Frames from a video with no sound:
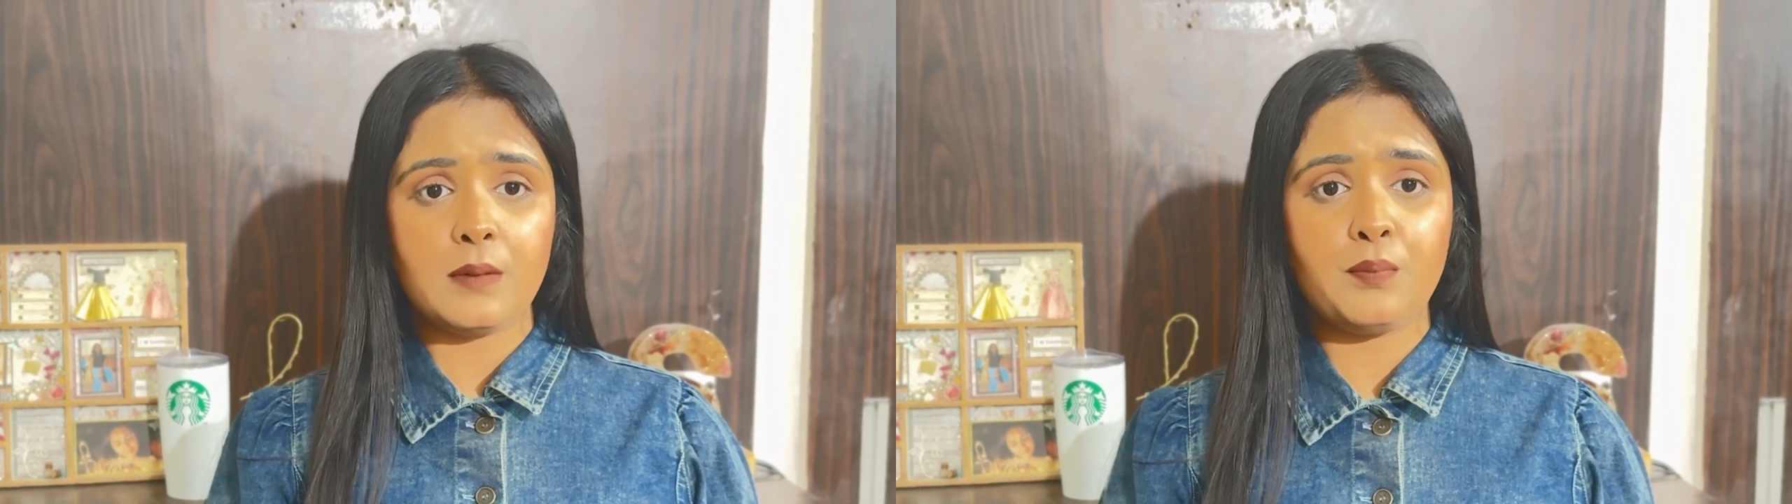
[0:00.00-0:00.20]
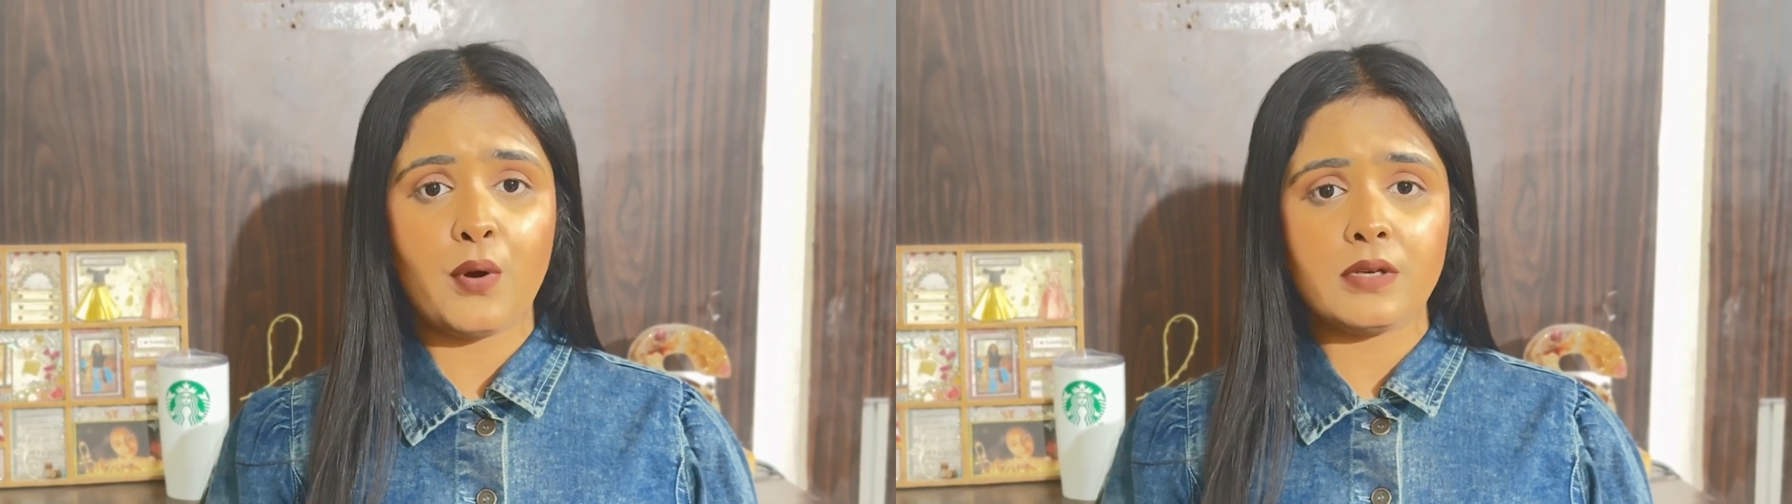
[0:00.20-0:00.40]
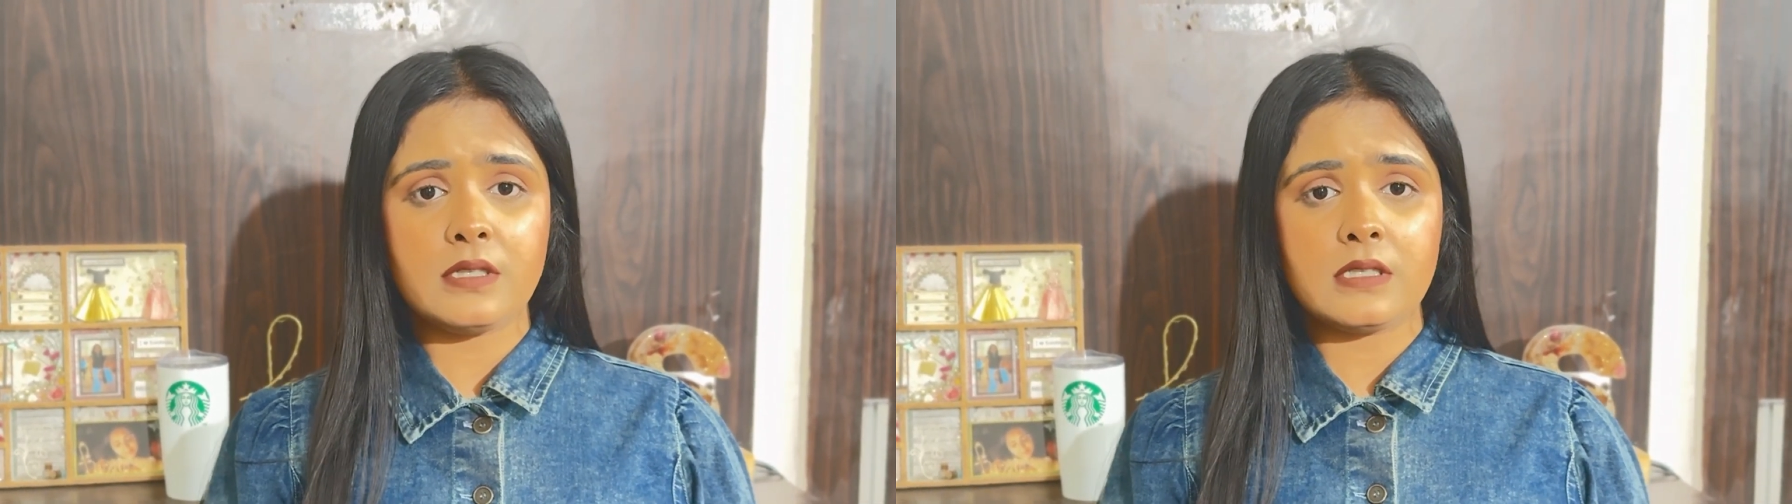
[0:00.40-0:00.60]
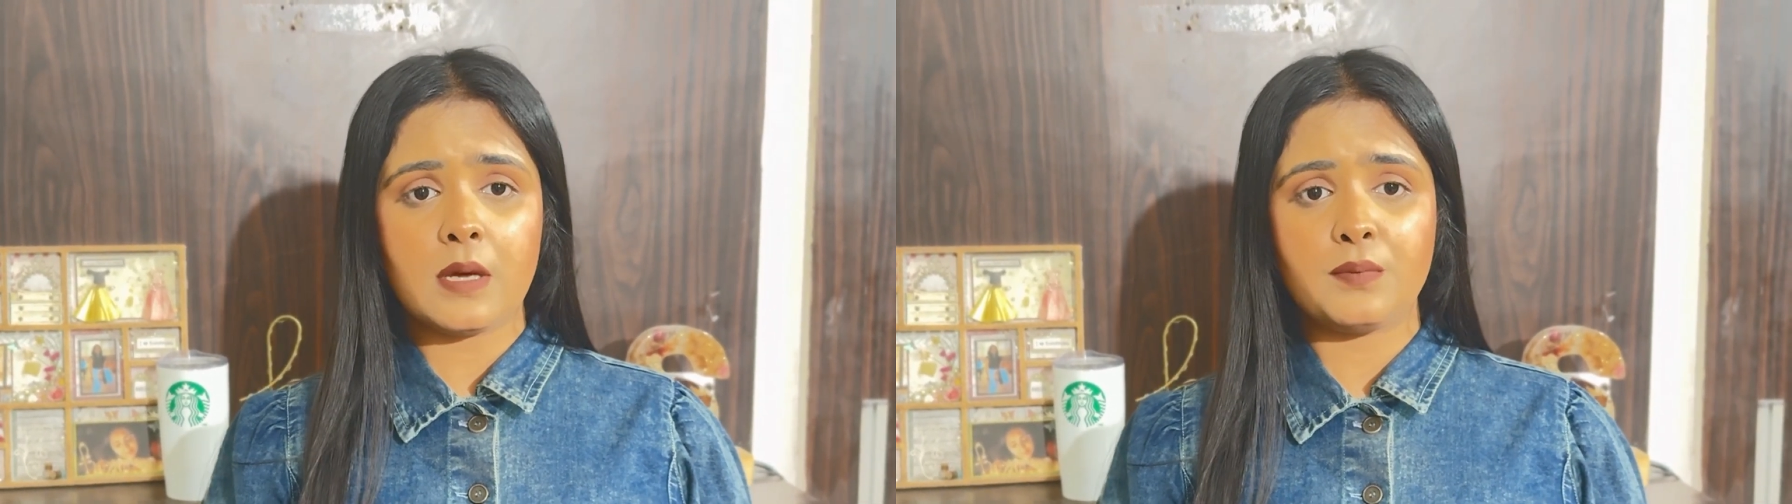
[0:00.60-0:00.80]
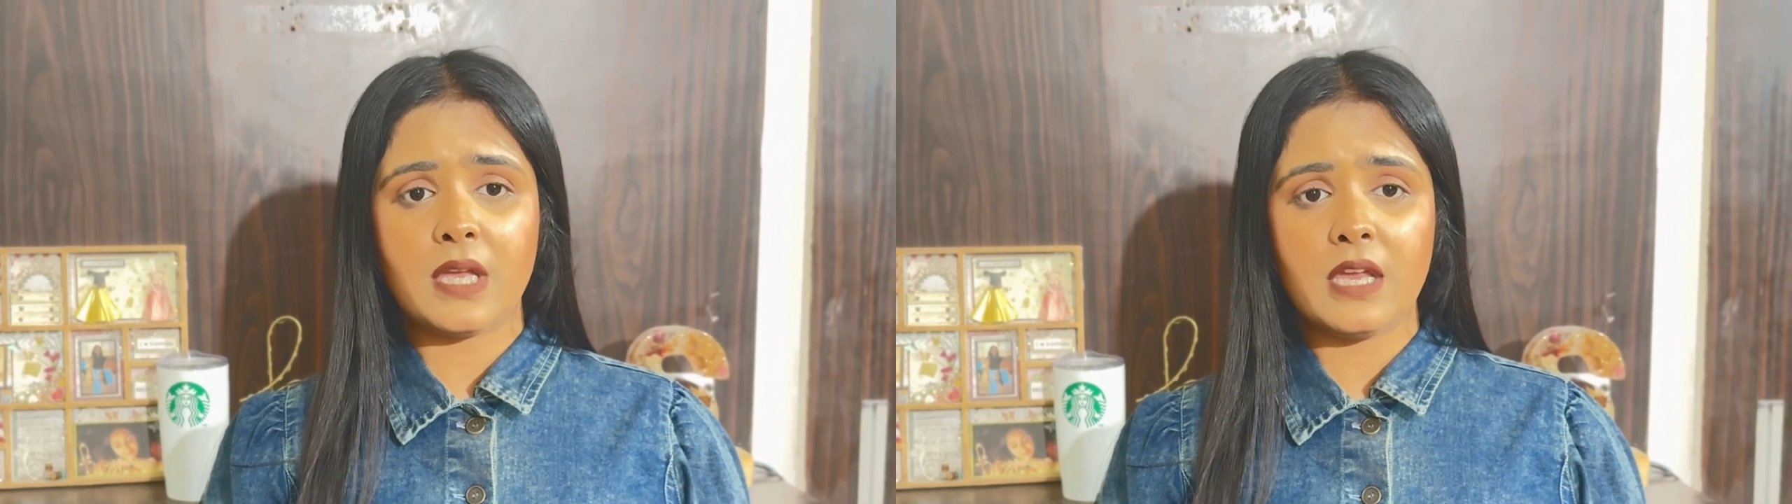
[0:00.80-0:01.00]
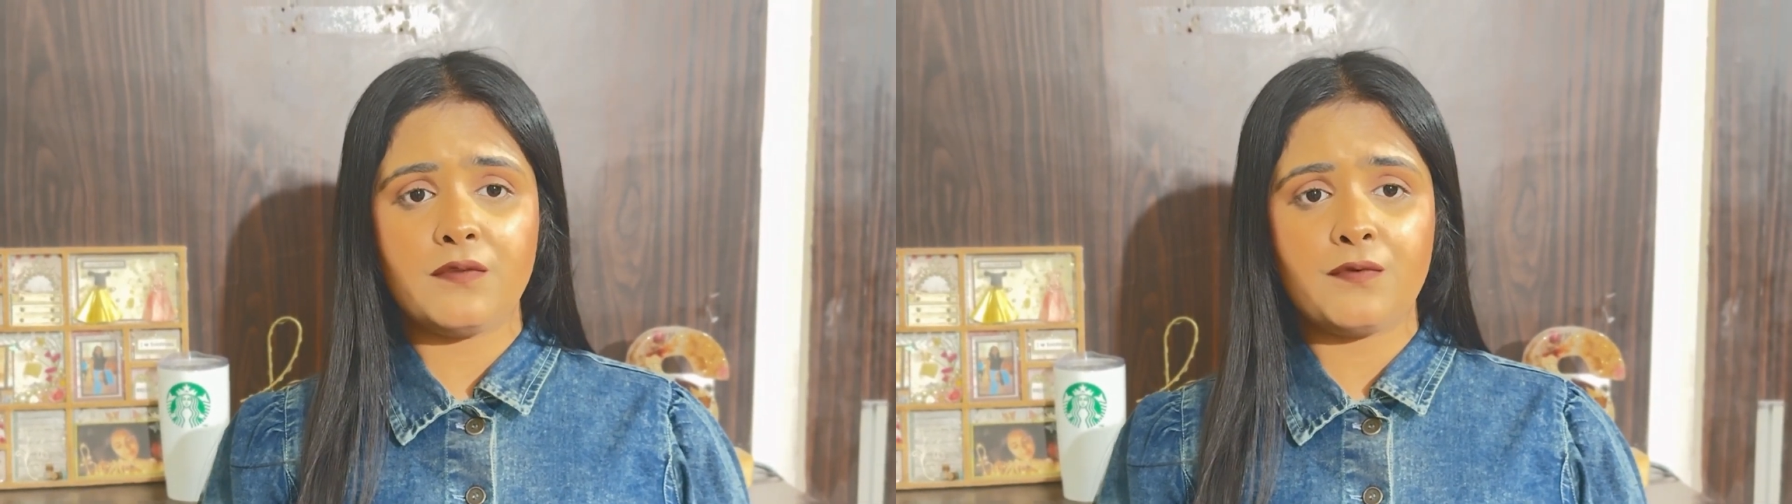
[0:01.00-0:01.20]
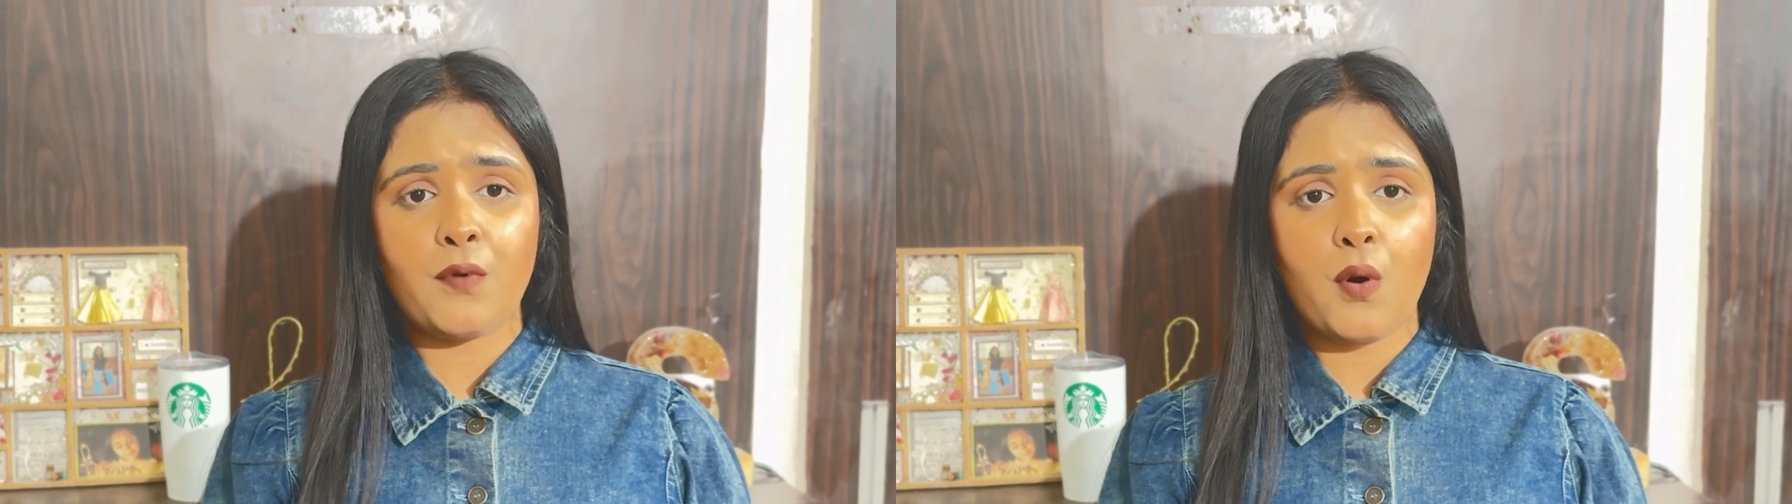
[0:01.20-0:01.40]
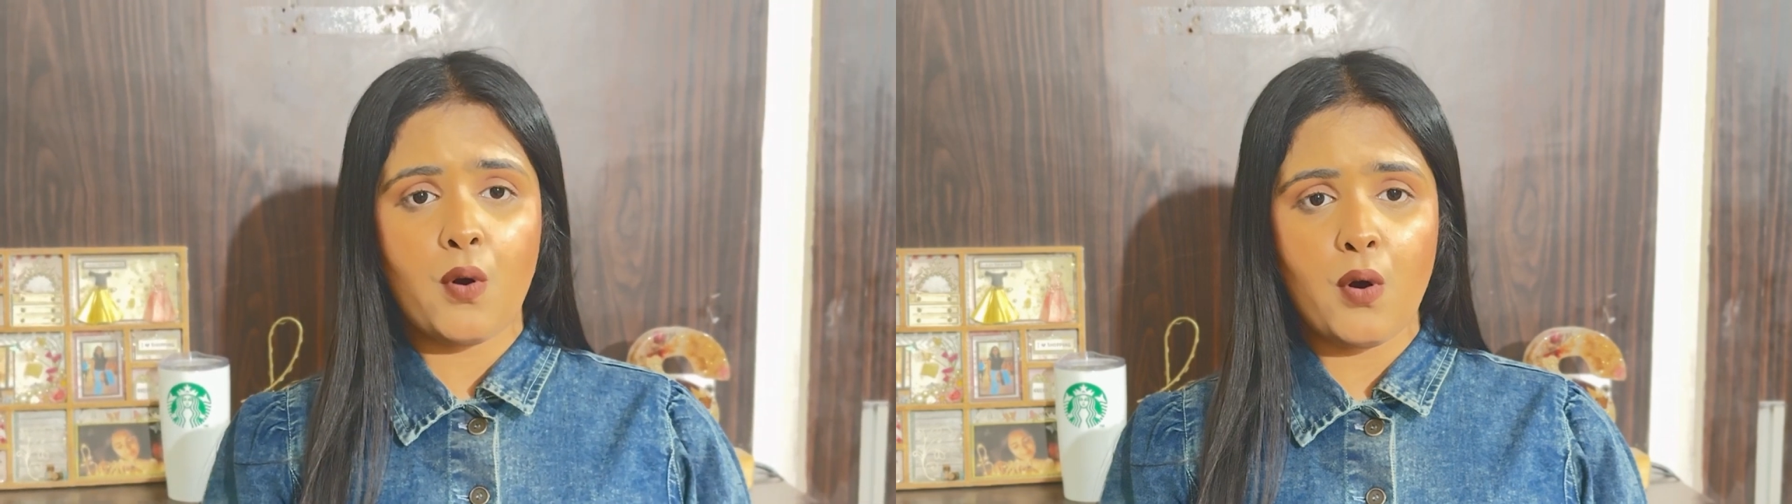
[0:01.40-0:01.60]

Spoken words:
important update for